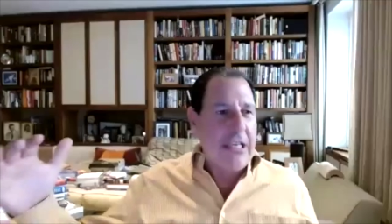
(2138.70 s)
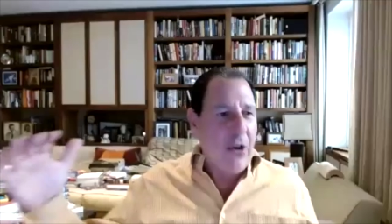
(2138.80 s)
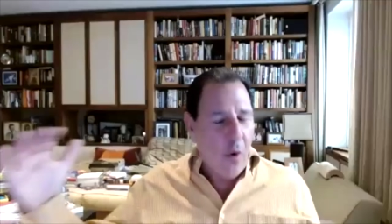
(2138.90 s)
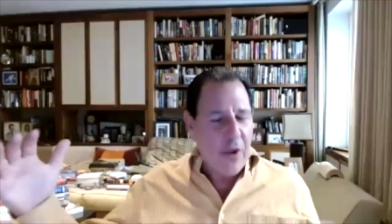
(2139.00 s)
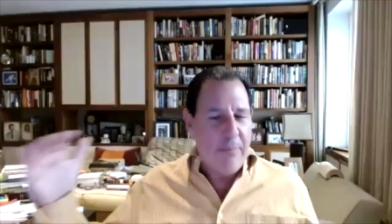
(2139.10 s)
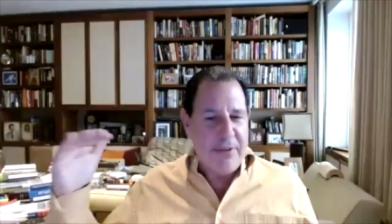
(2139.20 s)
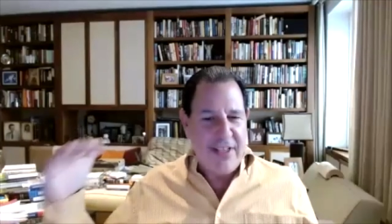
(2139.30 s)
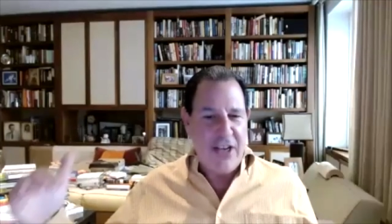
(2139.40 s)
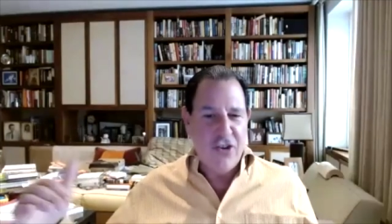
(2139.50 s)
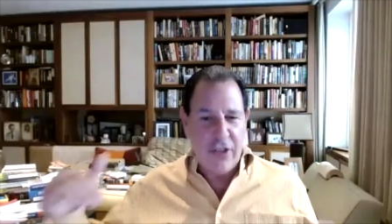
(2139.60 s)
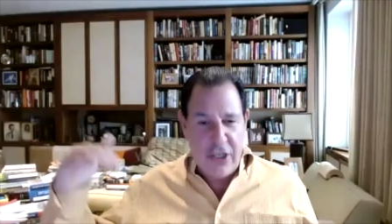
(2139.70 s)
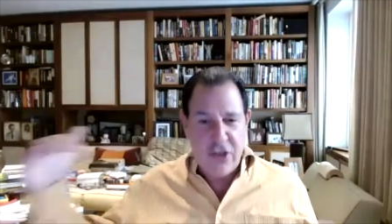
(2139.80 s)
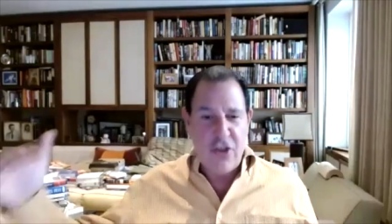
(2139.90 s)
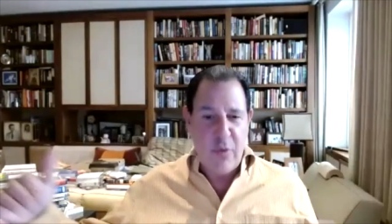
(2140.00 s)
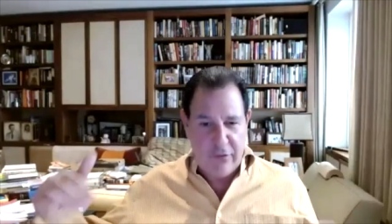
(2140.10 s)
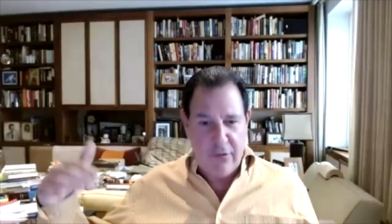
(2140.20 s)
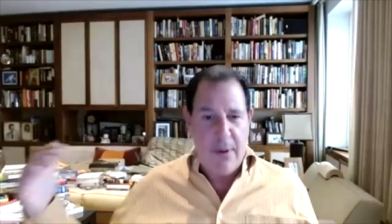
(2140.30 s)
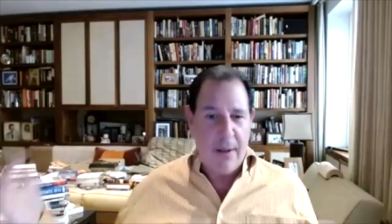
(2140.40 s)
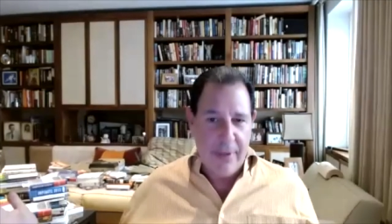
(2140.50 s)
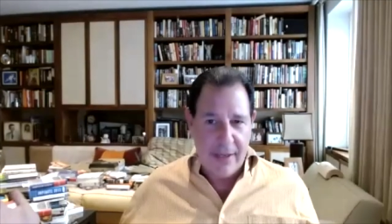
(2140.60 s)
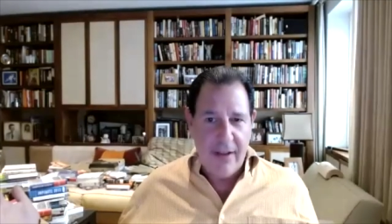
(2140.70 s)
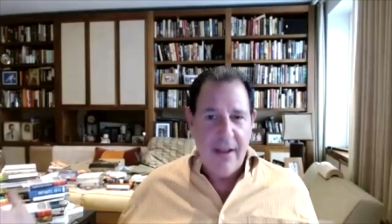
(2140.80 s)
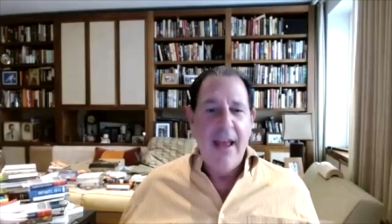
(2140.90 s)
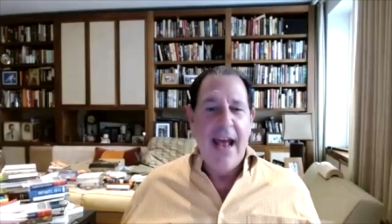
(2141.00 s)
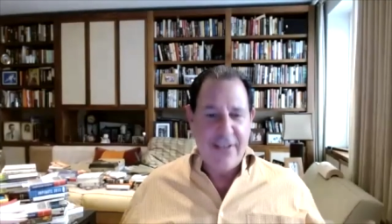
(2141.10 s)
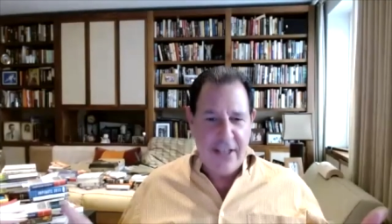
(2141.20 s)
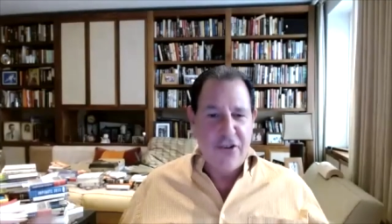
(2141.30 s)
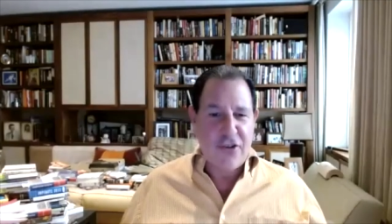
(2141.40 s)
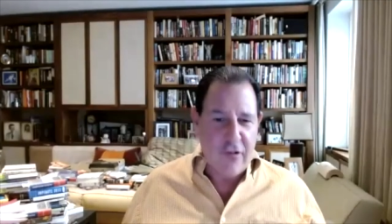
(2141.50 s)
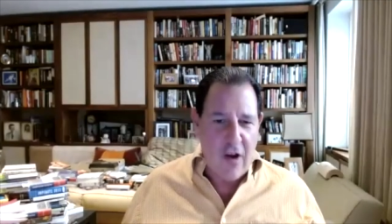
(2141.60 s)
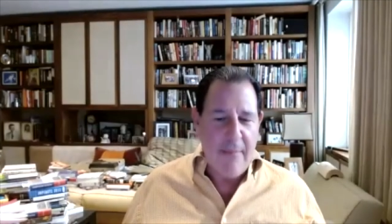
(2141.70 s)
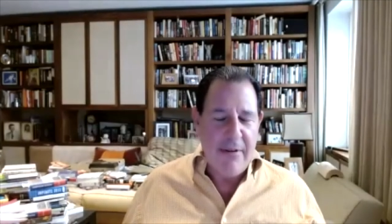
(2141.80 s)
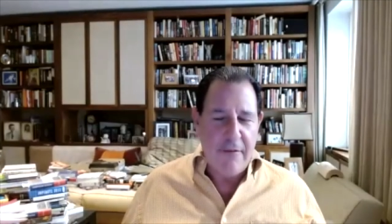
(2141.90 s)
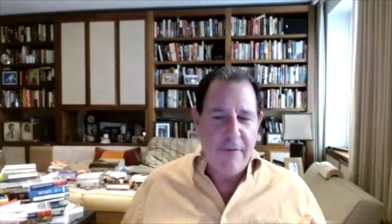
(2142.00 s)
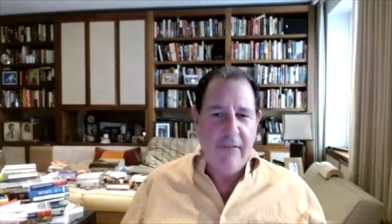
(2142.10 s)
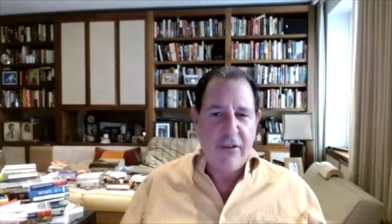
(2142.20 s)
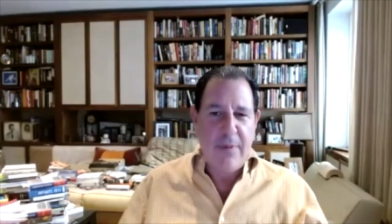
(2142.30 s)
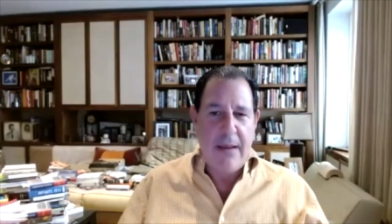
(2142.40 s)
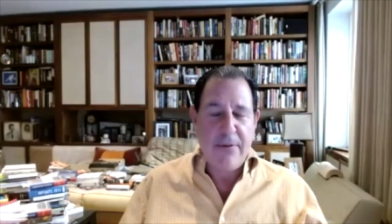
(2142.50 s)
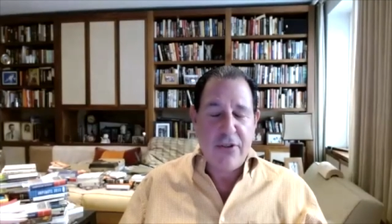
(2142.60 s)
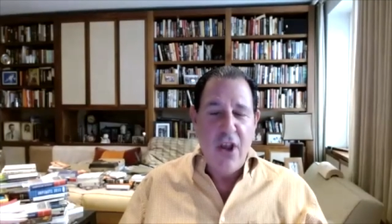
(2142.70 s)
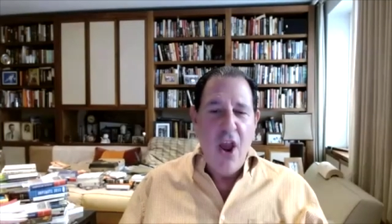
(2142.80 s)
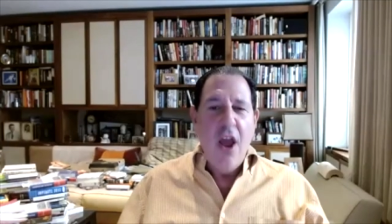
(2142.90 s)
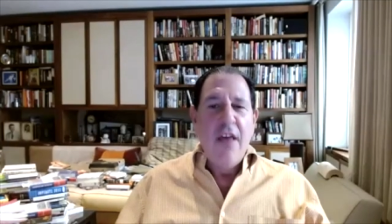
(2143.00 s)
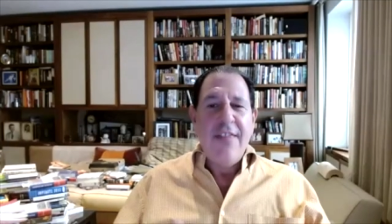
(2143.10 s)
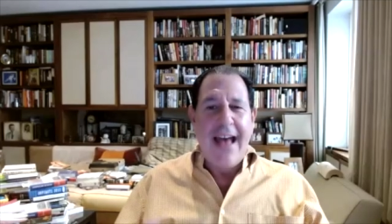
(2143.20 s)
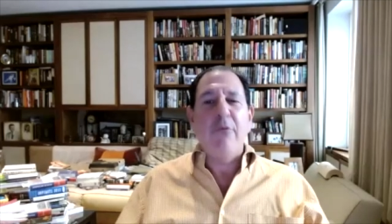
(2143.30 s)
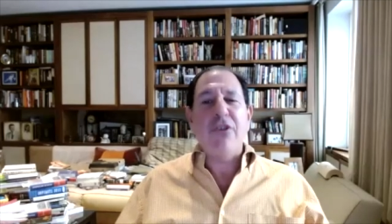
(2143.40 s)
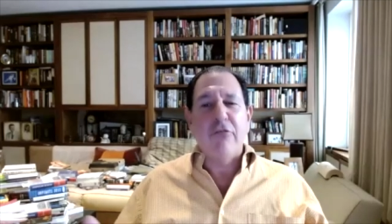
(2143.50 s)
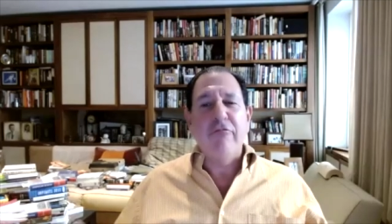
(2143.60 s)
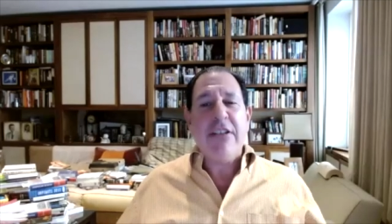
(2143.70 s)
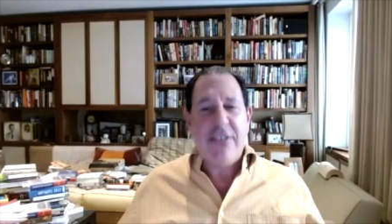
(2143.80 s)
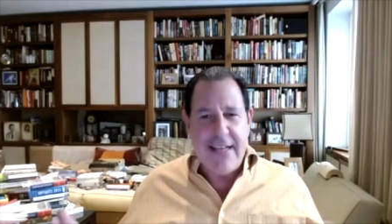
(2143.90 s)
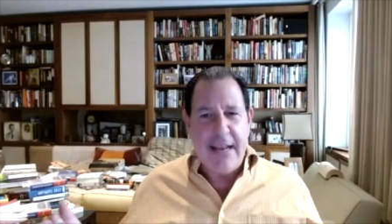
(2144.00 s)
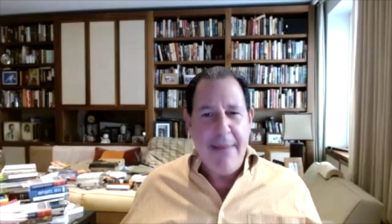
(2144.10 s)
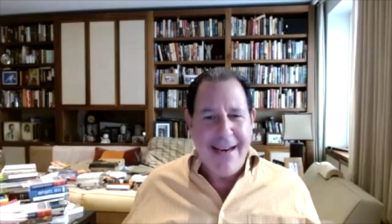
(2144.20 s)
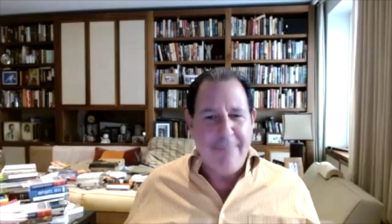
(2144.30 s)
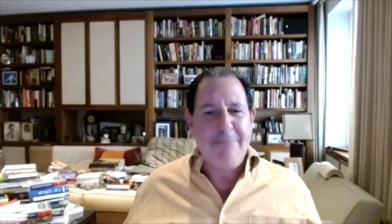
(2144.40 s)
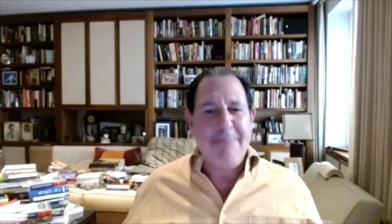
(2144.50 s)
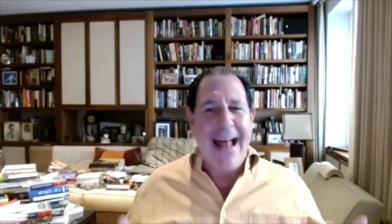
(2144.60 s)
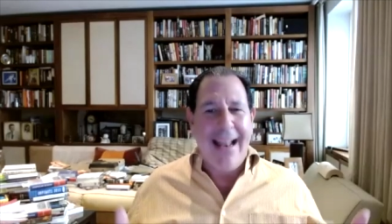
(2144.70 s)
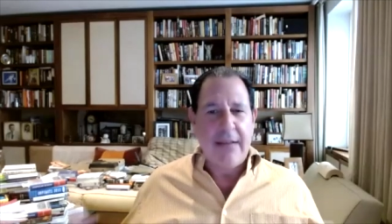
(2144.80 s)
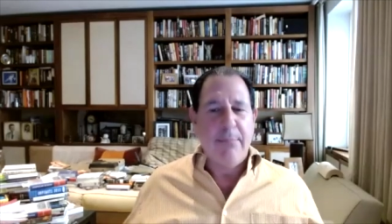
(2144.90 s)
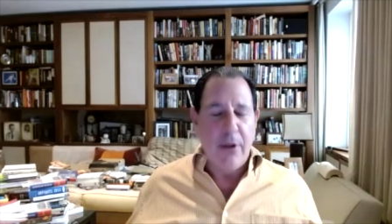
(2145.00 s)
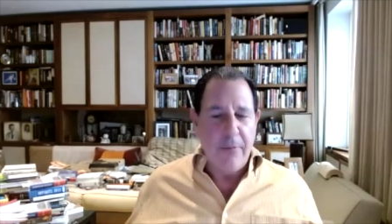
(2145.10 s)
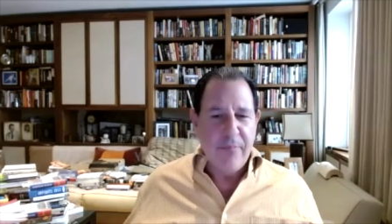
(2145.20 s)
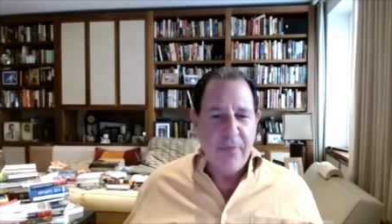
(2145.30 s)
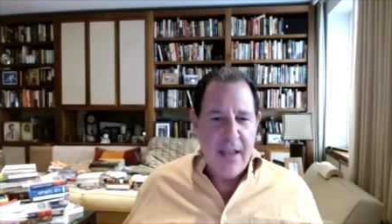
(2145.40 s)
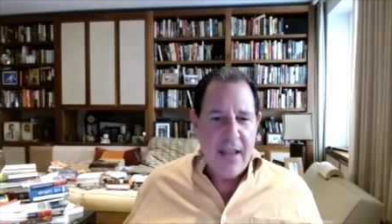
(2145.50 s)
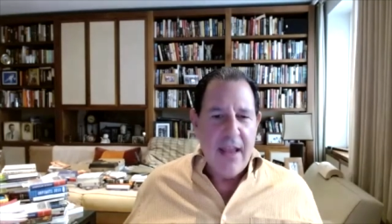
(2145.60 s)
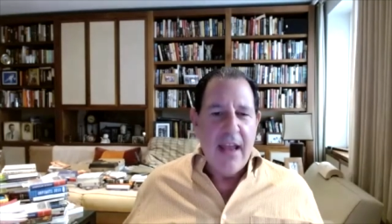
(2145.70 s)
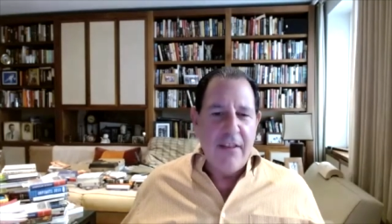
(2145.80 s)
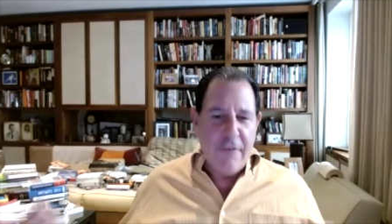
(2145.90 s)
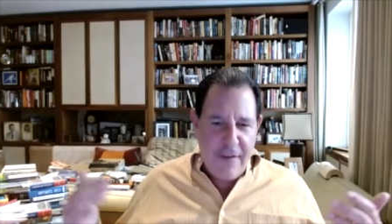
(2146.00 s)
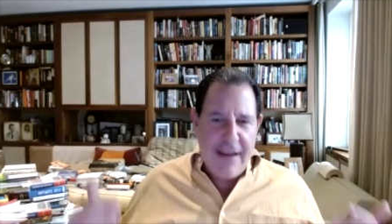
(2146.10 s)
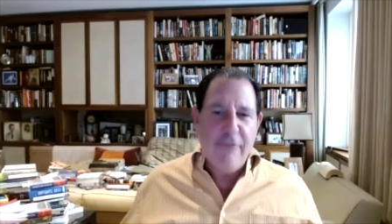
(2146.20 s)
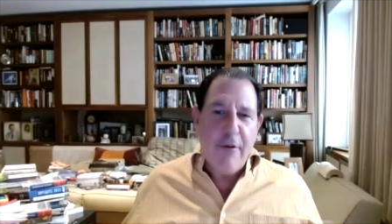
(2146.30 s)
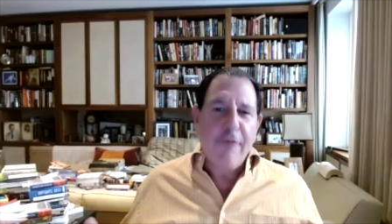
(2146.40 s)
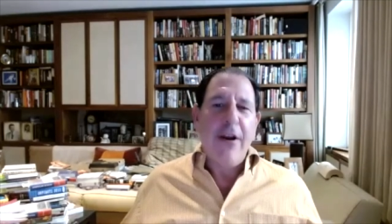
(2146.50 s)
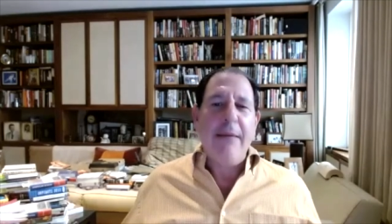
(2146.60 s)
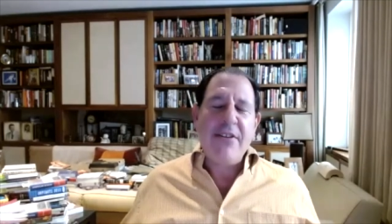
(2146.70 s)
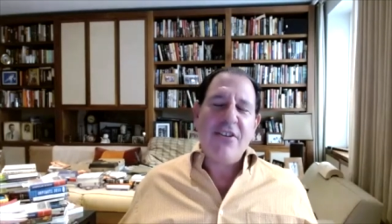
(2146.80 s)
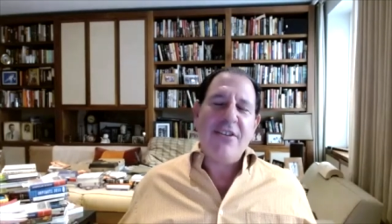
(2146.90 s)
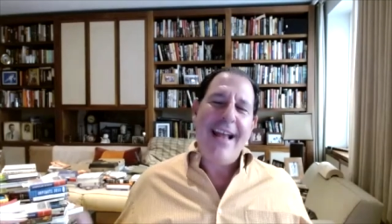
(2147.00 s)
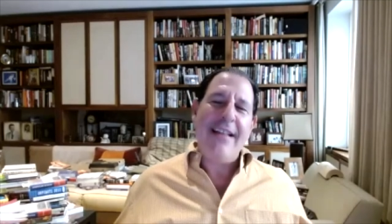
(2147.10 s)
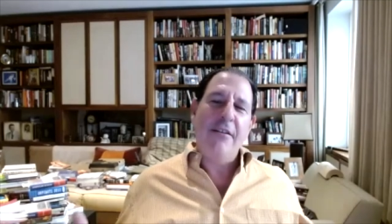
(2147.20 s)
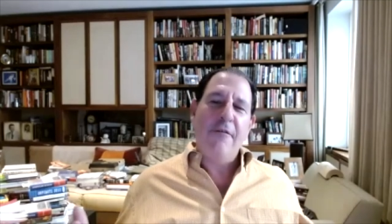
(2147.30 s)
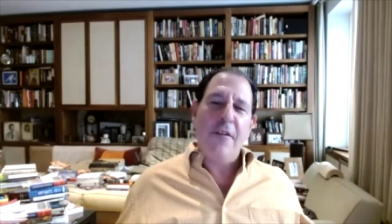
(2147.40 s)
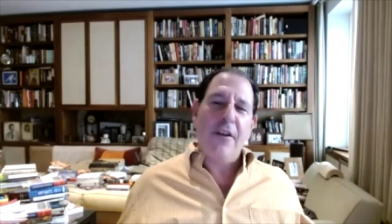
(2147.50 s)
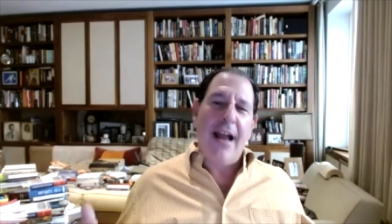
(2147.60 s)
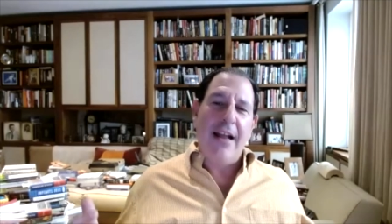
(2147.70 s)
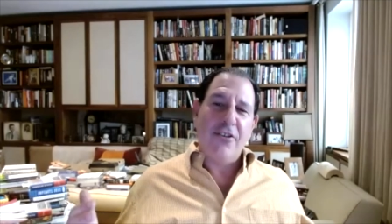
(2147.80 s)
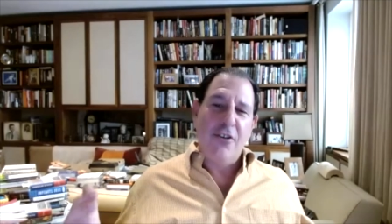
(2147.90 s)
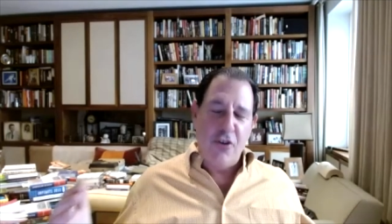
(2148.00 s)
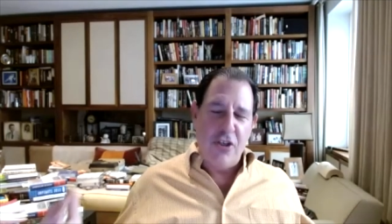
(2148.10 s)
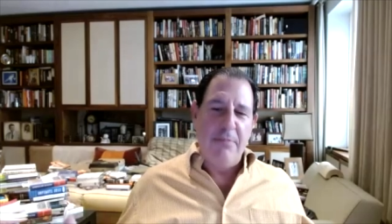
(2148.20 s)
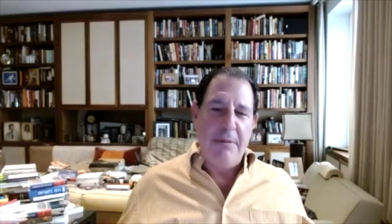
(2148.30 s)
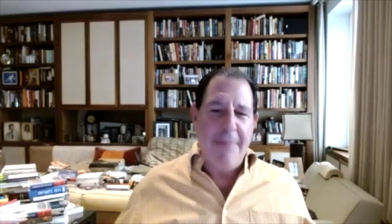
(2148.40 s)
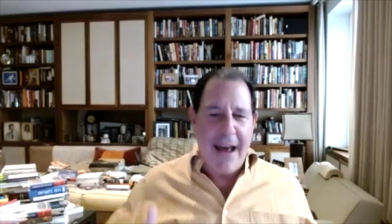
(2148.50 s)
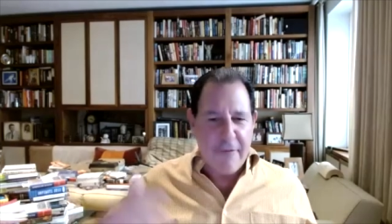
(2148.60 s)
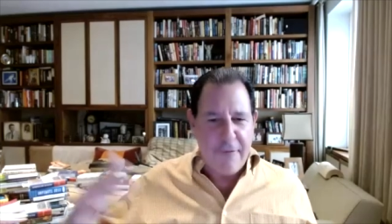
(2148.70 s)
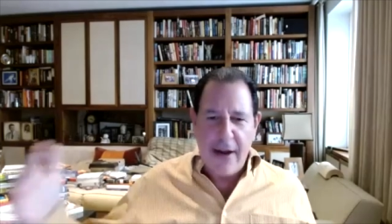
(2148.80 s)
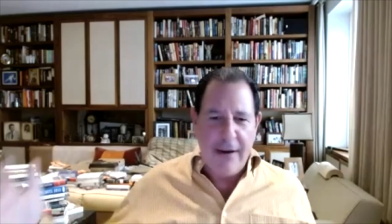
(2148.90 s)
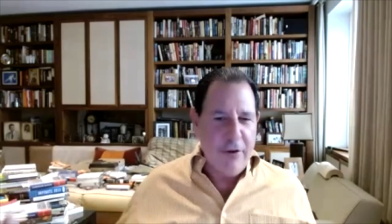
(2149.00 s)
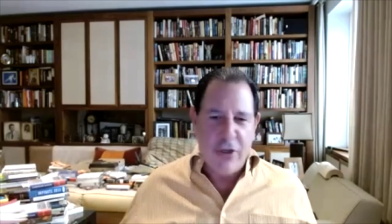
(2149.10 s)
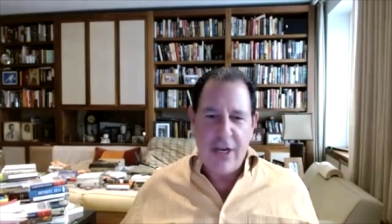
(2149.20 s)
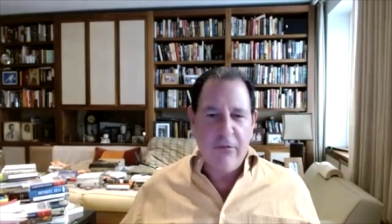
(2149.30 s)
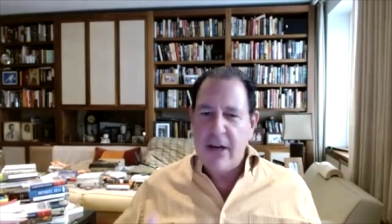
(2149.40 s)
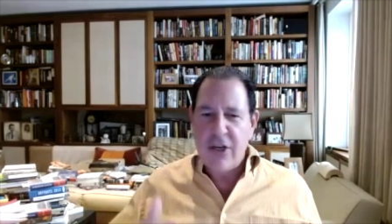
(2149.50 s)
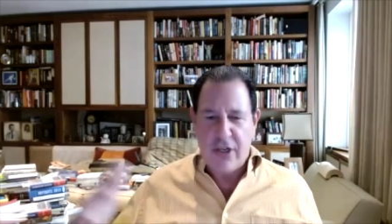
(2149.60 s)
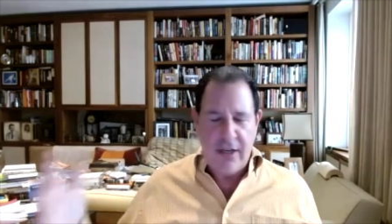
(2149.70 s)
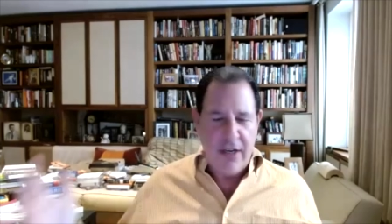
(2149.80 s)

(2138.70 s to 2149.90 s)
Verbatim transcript: all the potential issues with the Republic, as they describe in the Federalist Papers. That was the reason they made it malleable. The, fame, the frame is intended for the Constitution to be modified every generation.